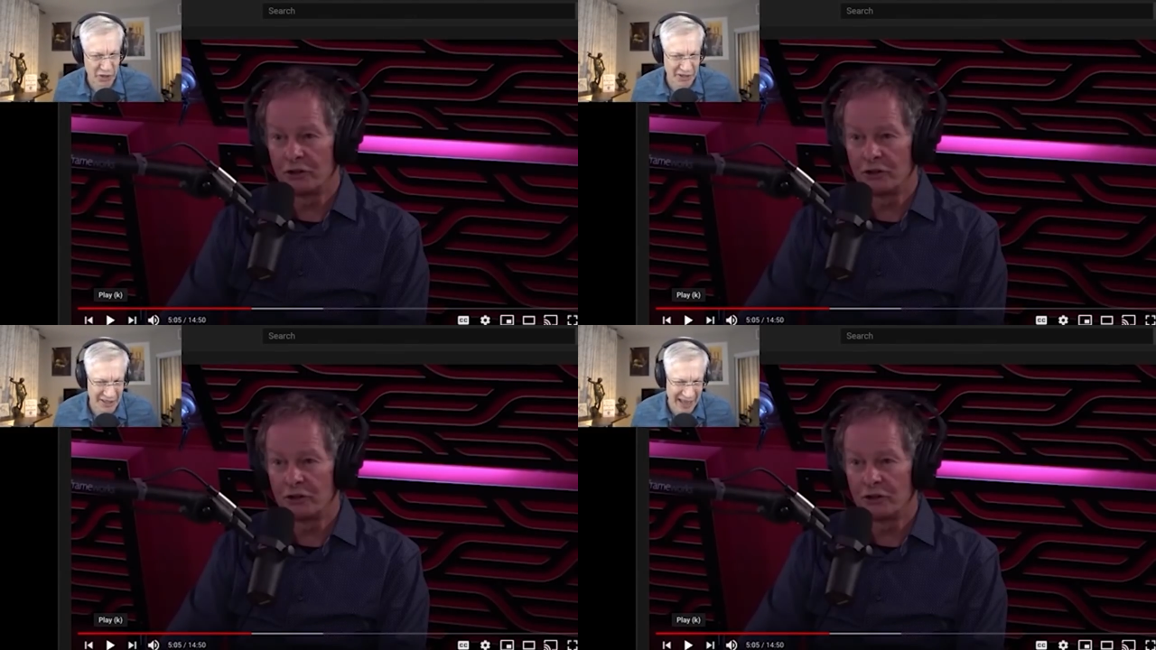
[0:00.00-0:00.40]

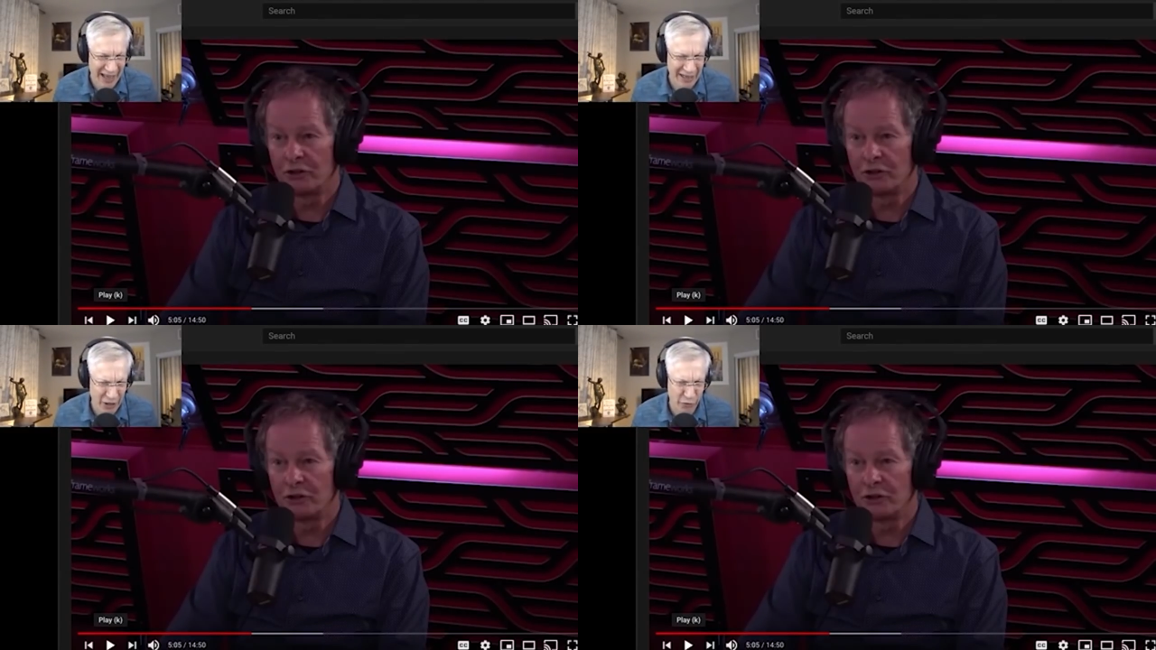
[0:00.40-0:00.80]
Speaker 1: because at the end
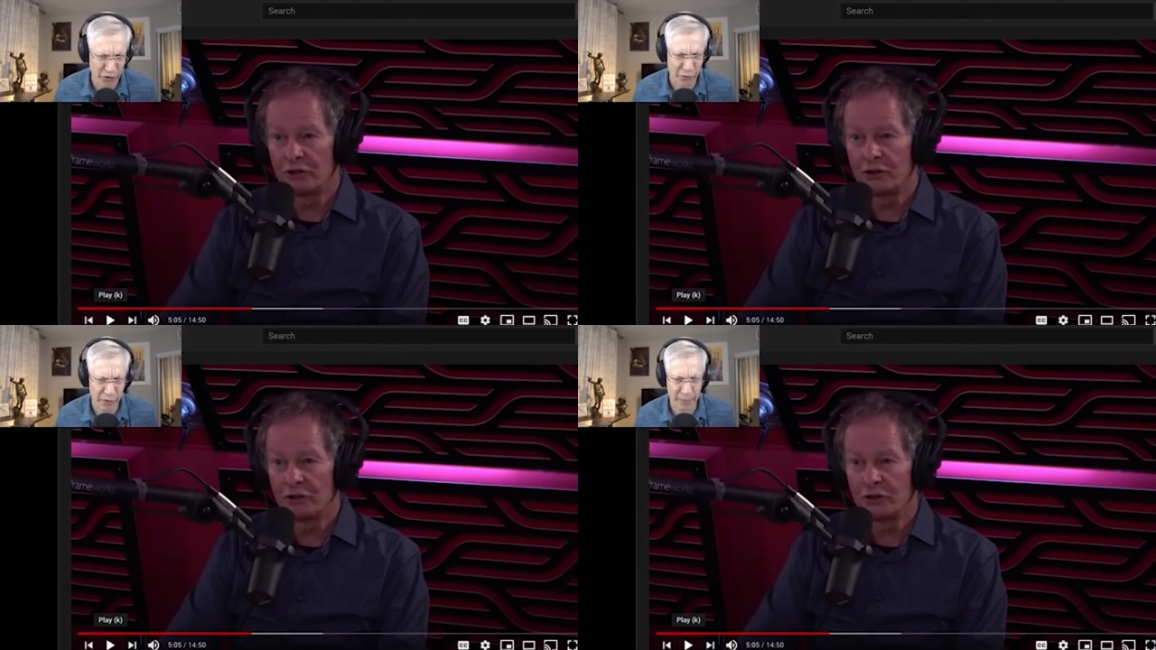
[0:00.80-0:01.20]
he
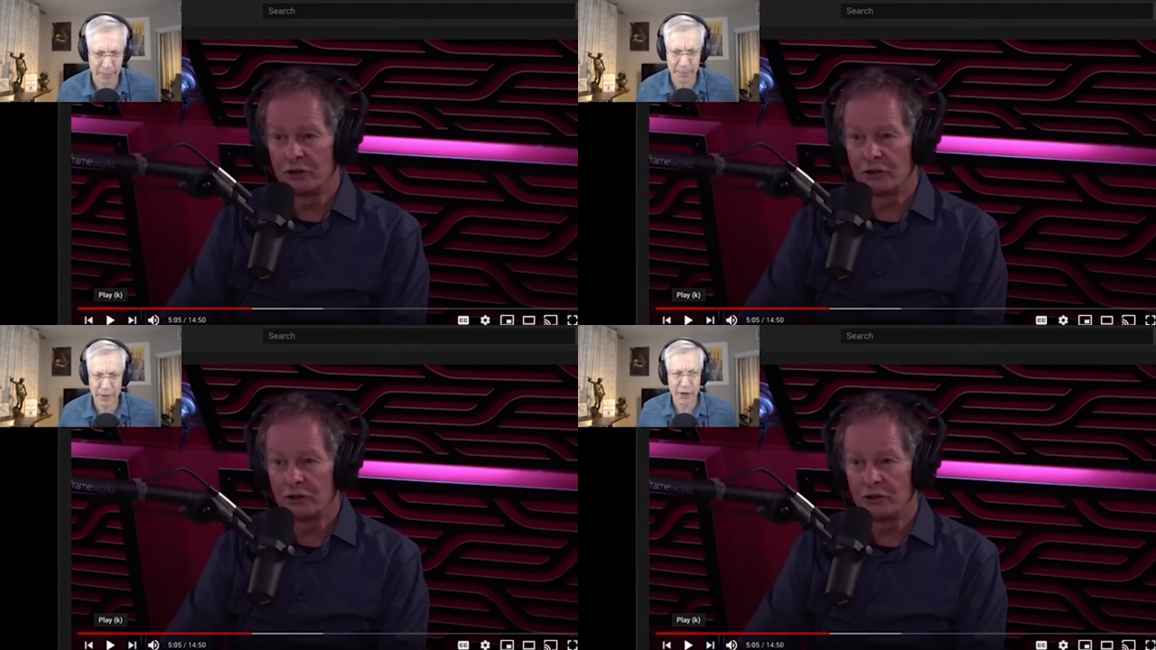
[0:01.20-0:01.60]
agrees with them.
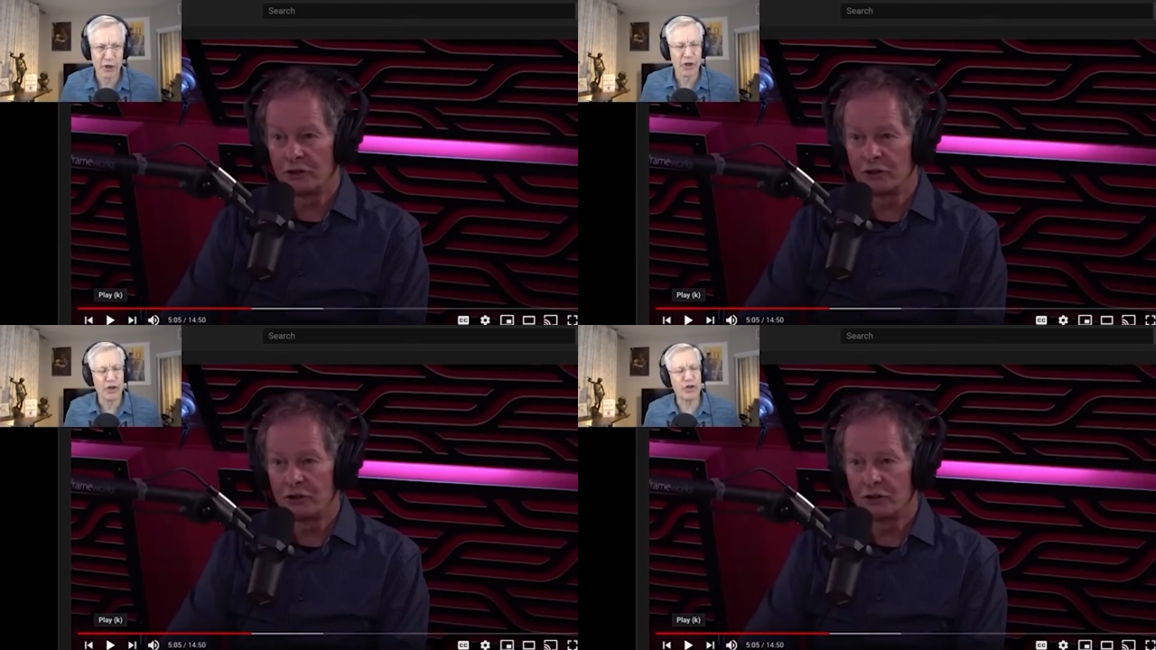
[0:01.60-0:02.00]

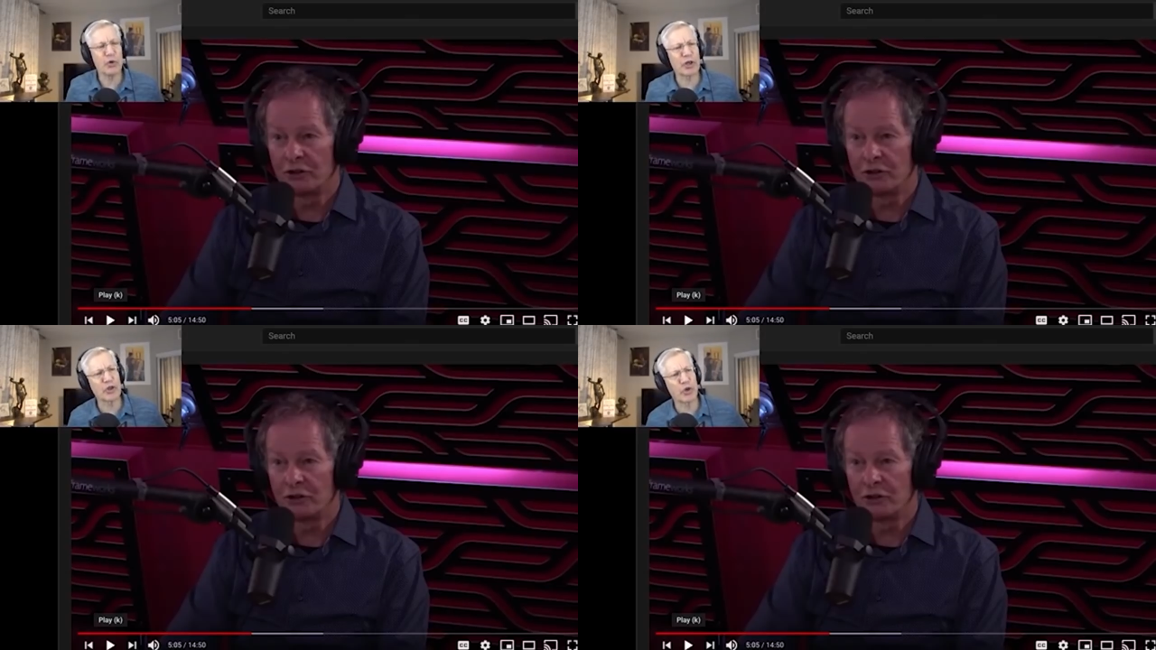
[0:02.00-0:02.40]
You
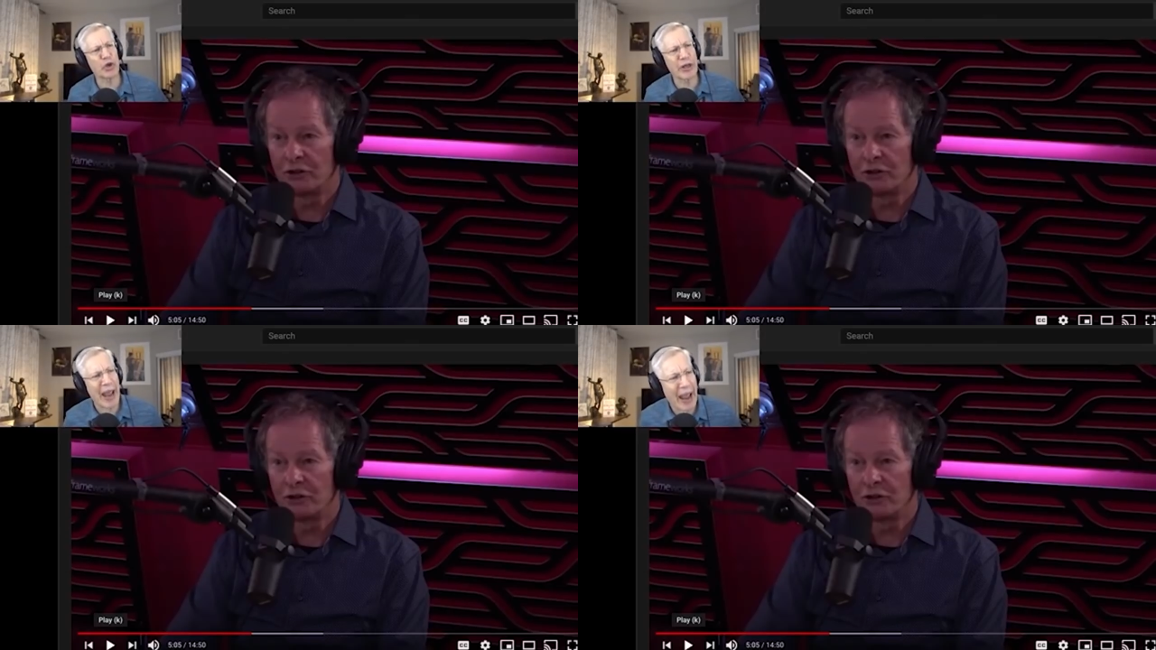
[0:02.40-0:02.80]
can do
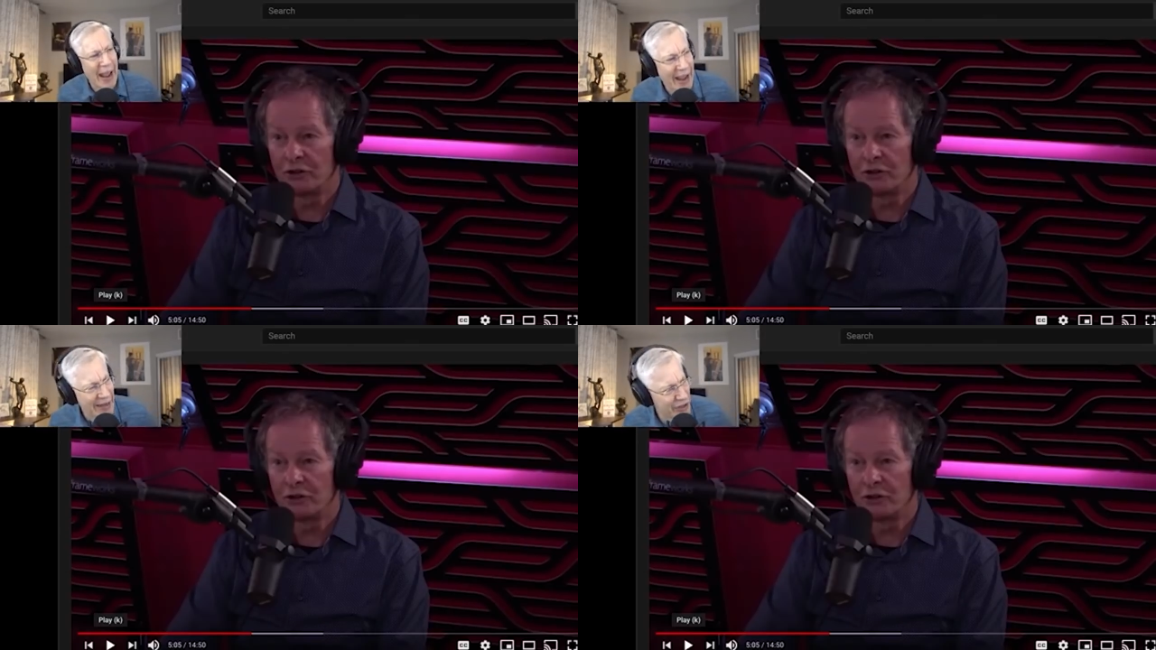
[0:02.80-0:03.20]
good
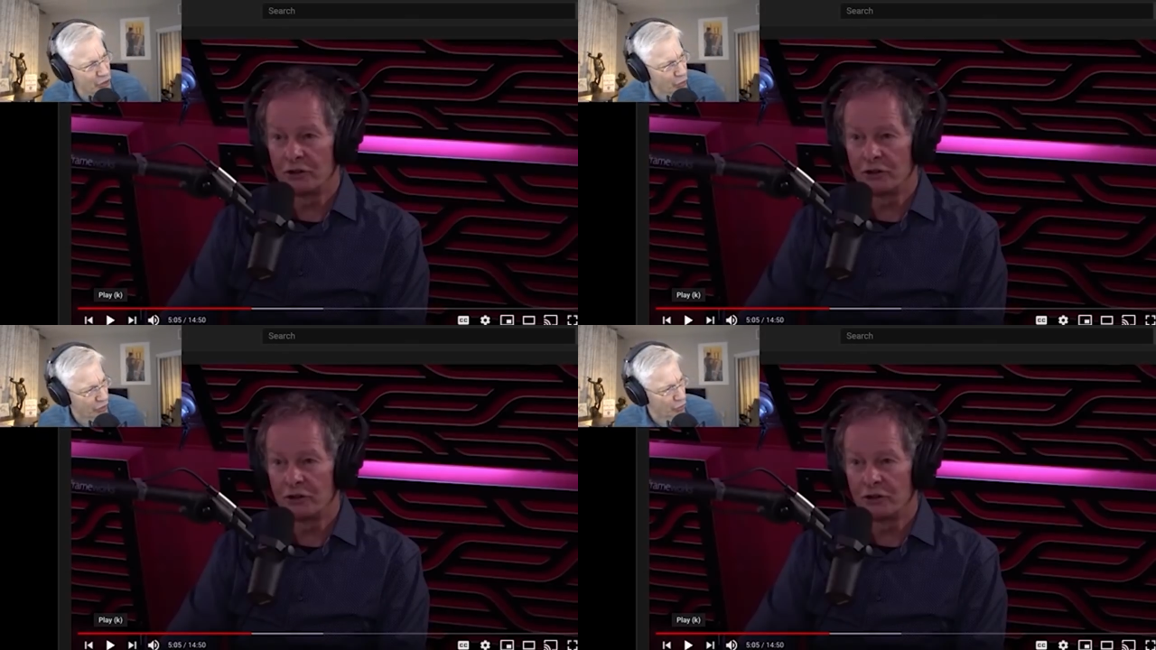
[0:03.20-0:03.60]
and you
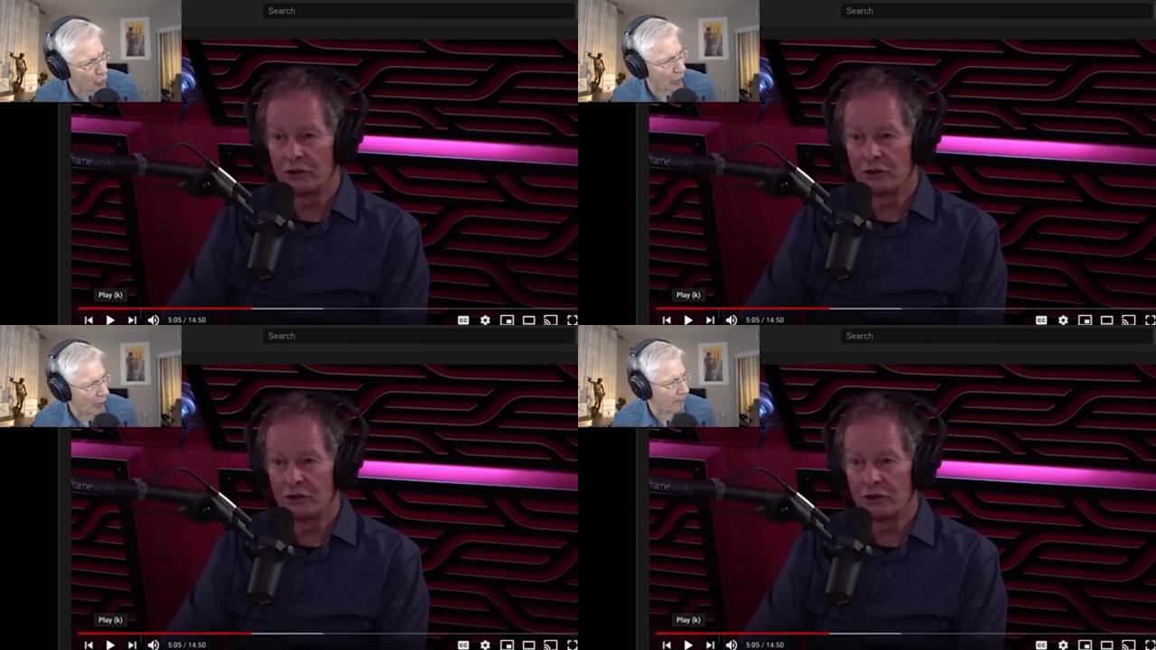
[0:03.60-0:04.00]
can do
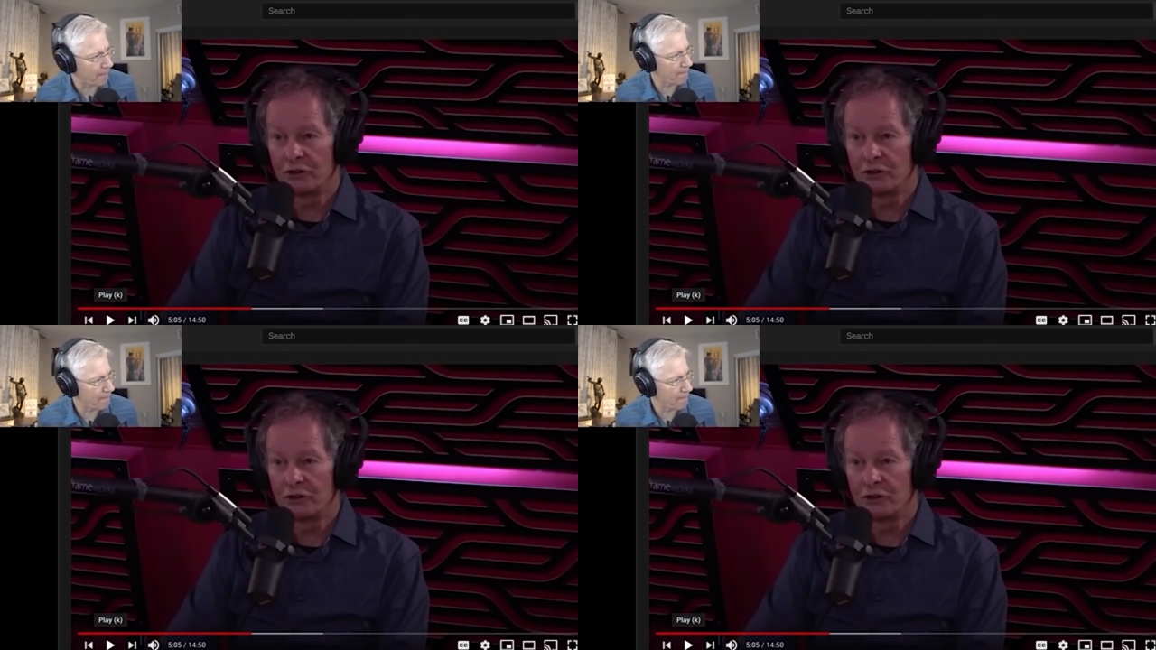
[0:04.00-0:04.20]
well.